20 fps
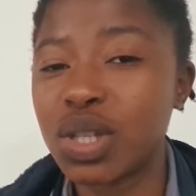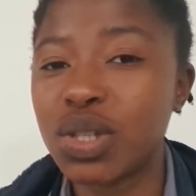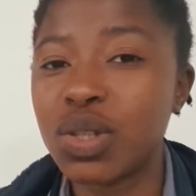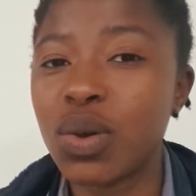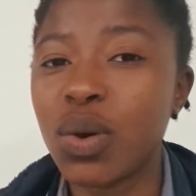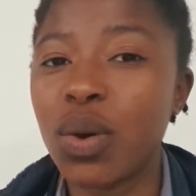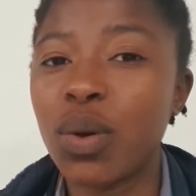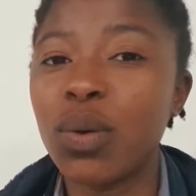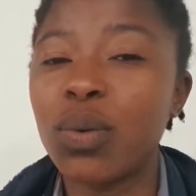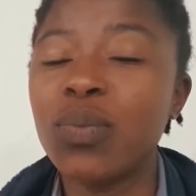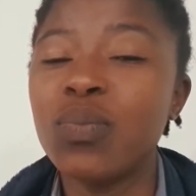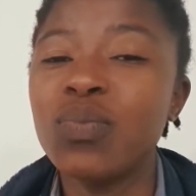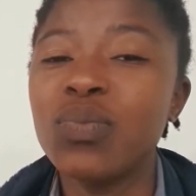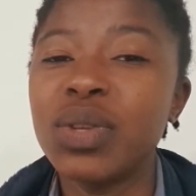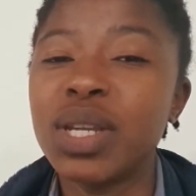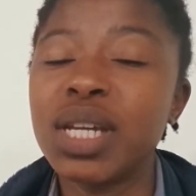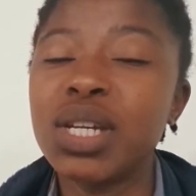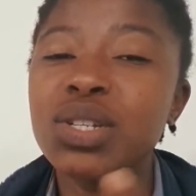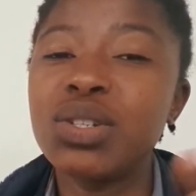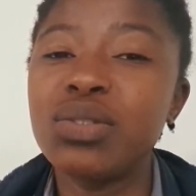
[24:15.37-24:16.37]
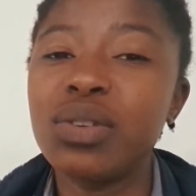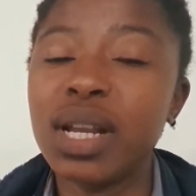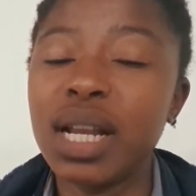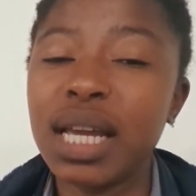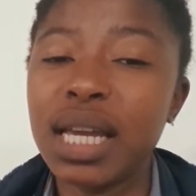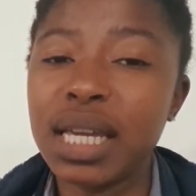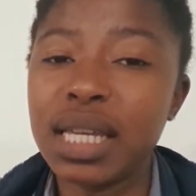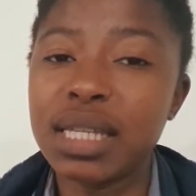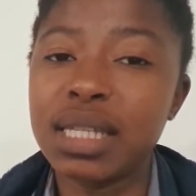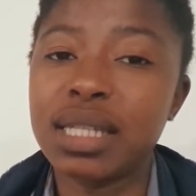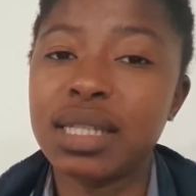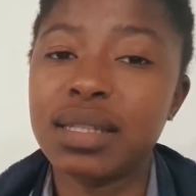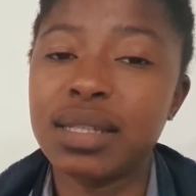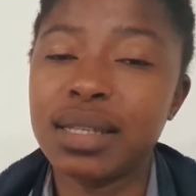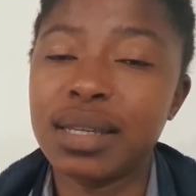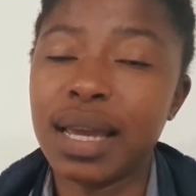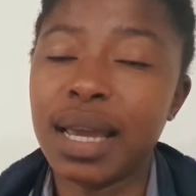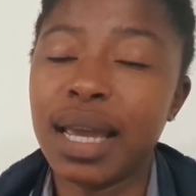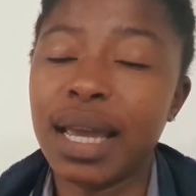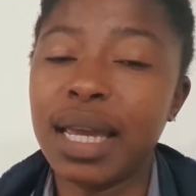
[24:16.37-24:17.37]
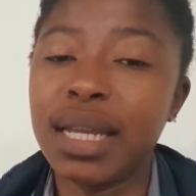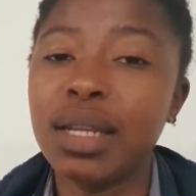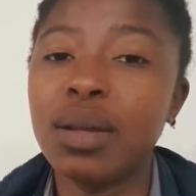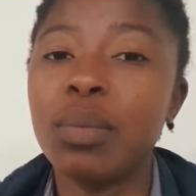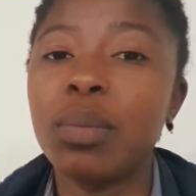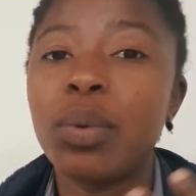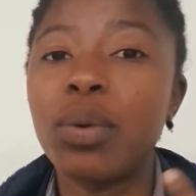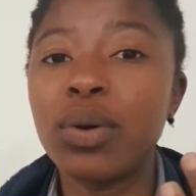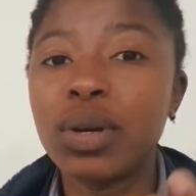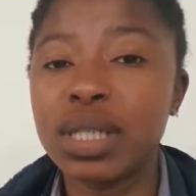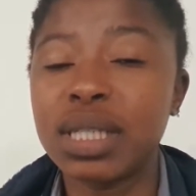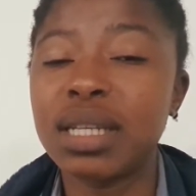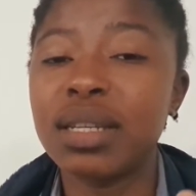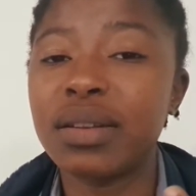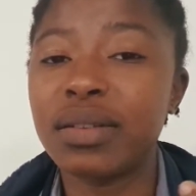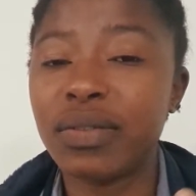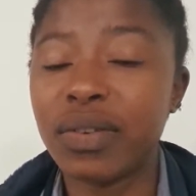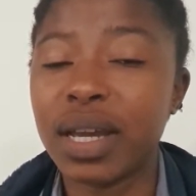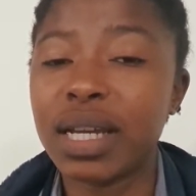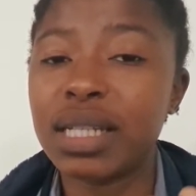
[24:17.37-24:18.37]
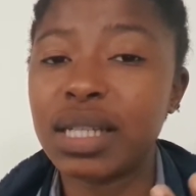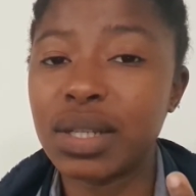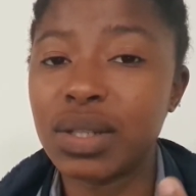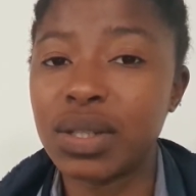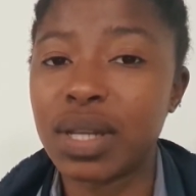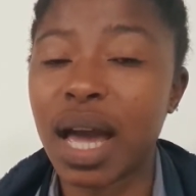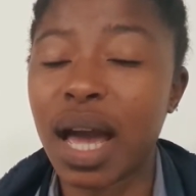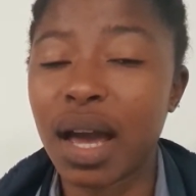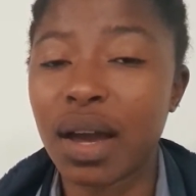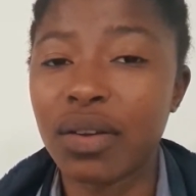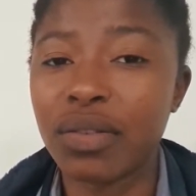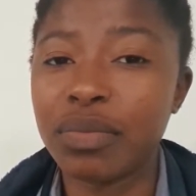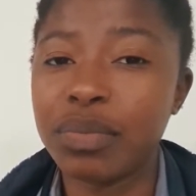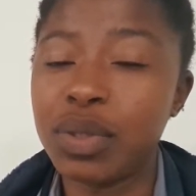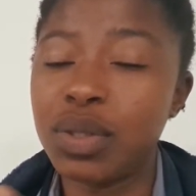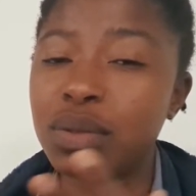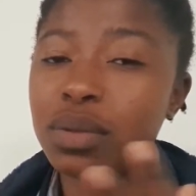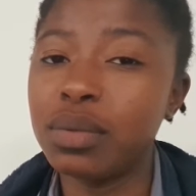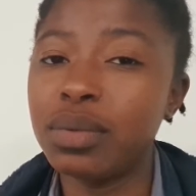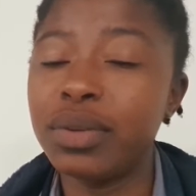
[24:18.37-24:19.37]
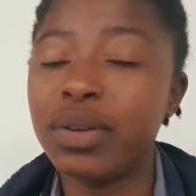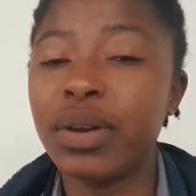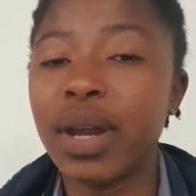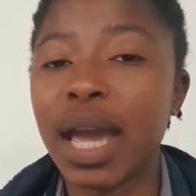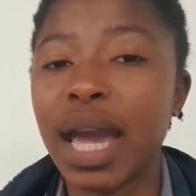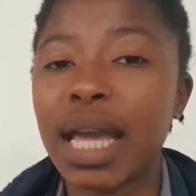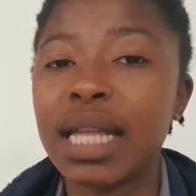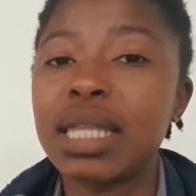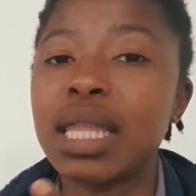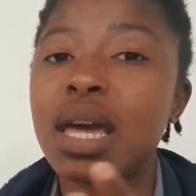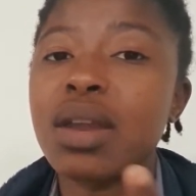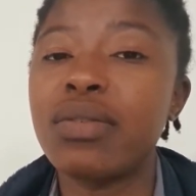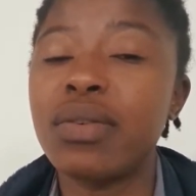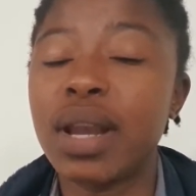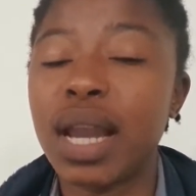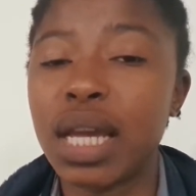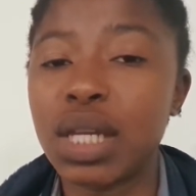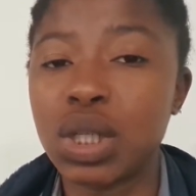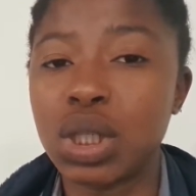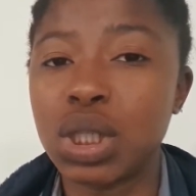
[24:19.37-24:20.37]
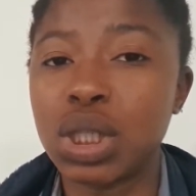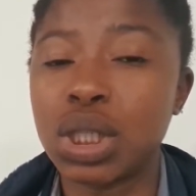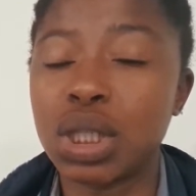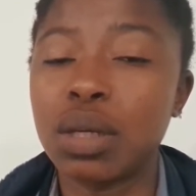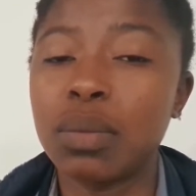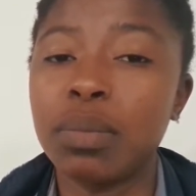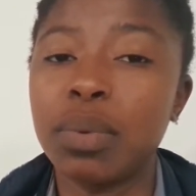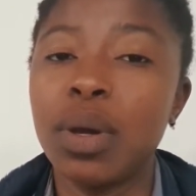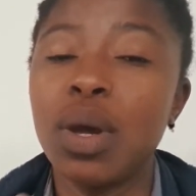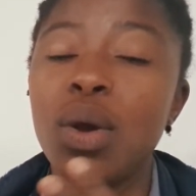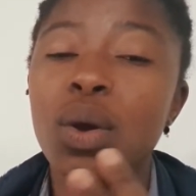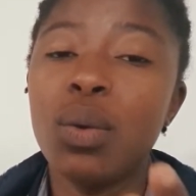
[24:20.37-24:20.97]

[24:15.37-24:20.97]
So it really is an important factor to have to create that relationship